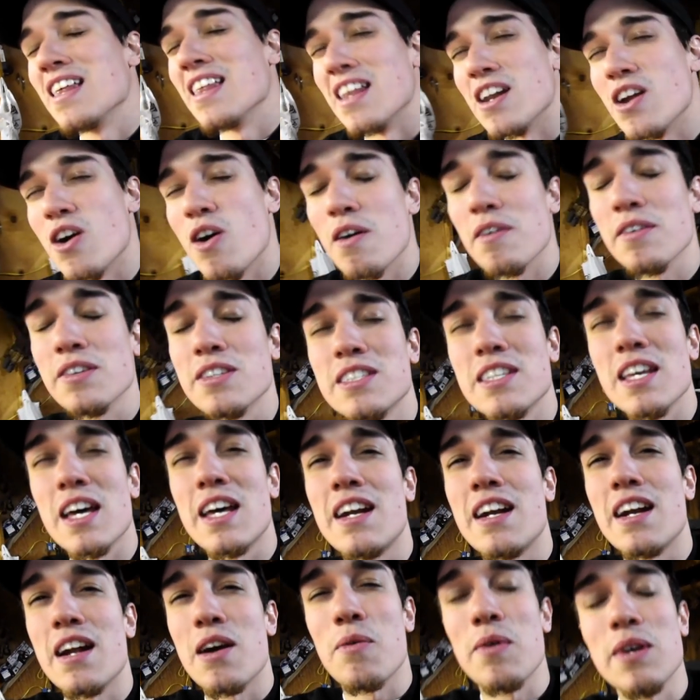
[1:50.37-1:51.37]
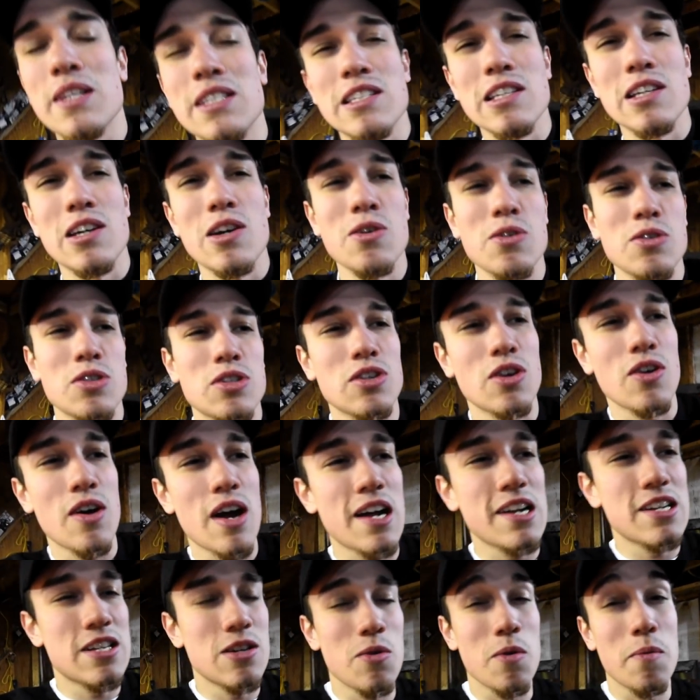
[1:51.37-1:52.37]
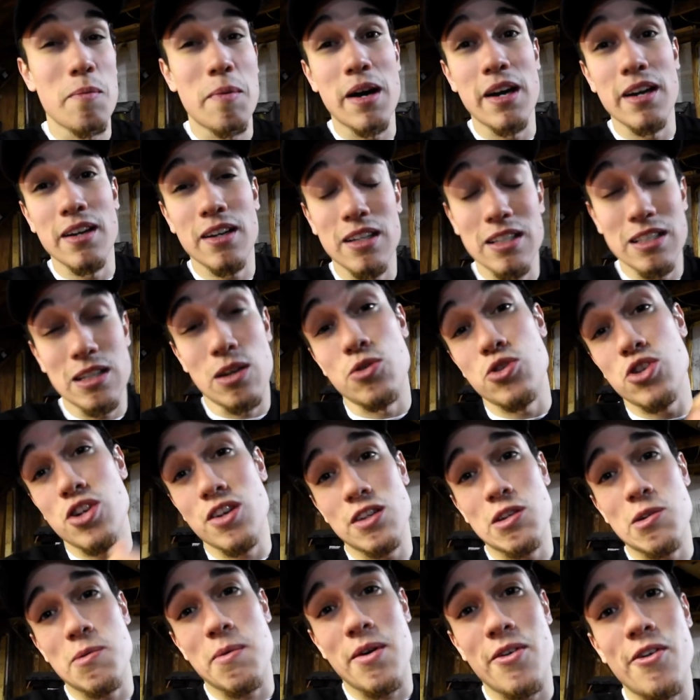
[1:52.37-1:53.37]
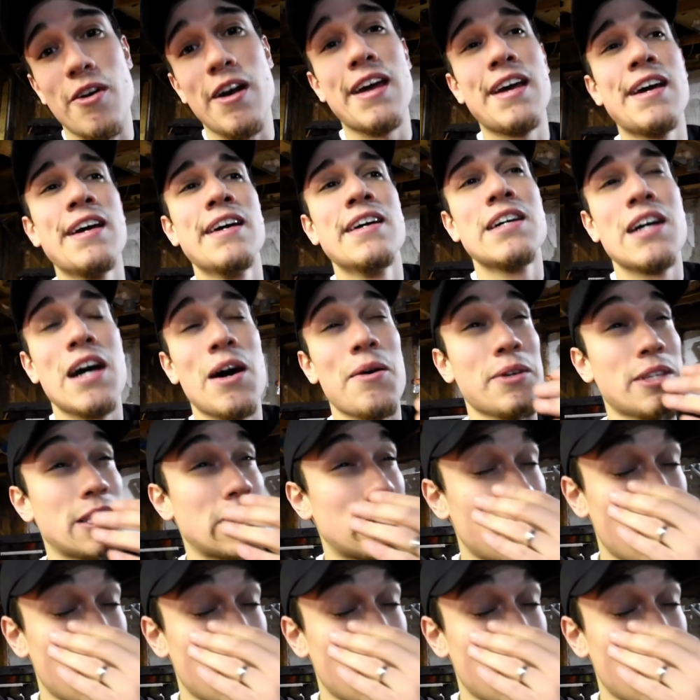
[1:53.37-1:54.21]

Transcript: And all of a sudden I went to go scratch it with my, because I was shifting with my right, I went to